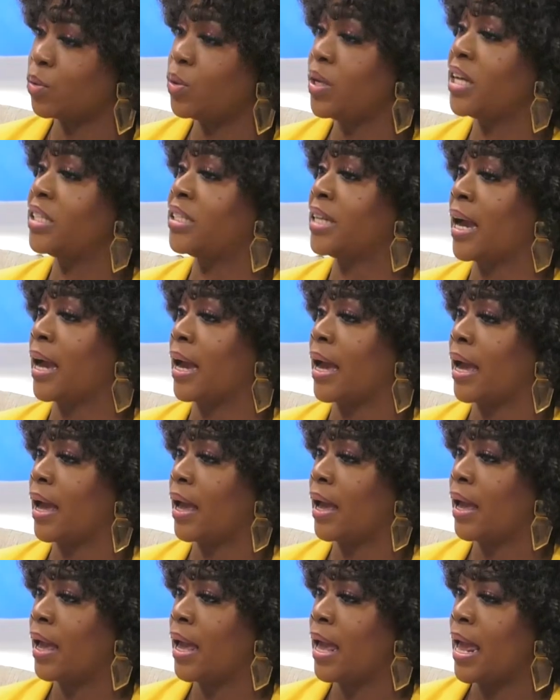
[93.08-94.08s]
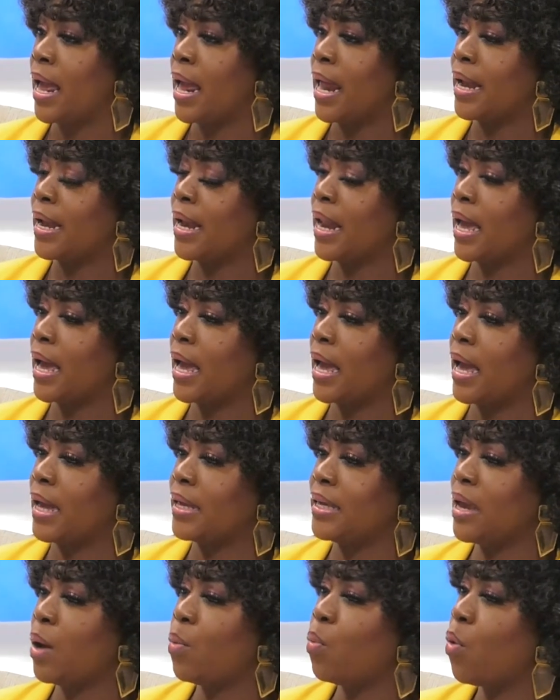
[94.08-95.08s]
so we are junker. Now,
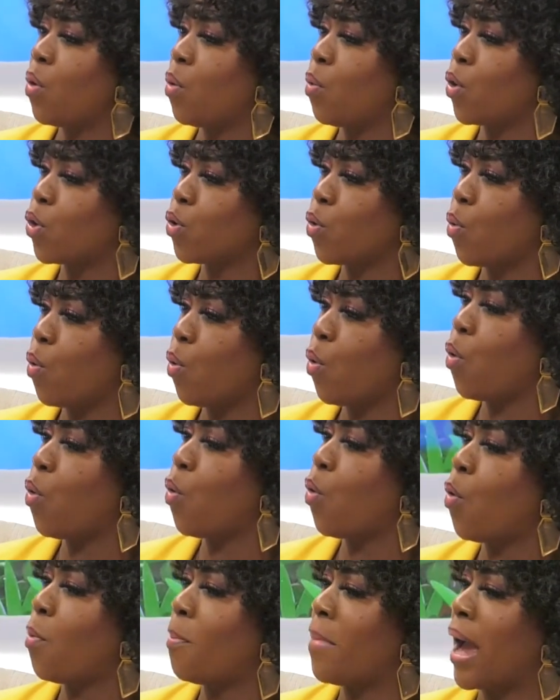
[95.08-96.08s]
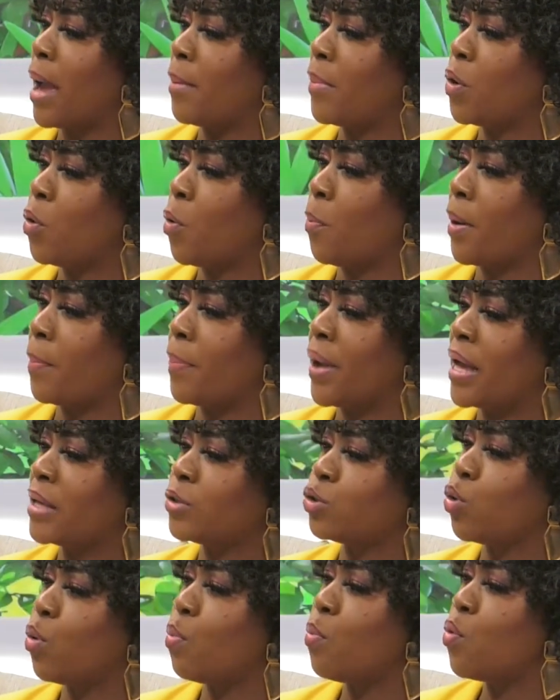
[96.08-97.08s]
you are one, oh, mamma, no papa, and
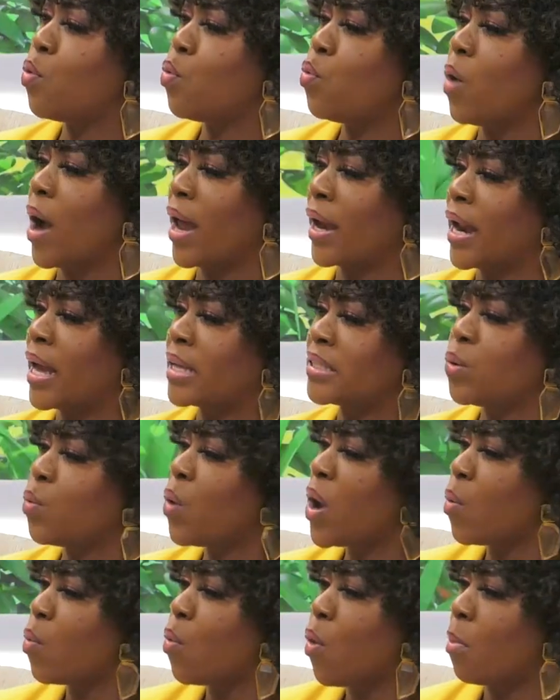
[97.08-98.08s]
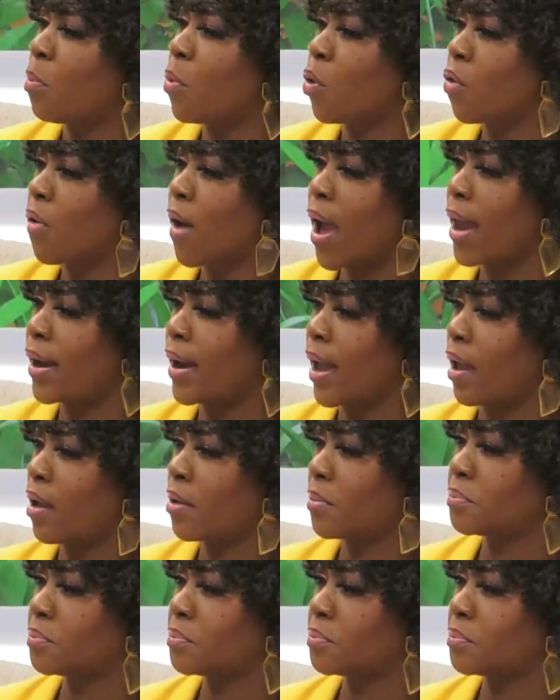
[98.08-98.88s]
so moo, and as a way, warm crada.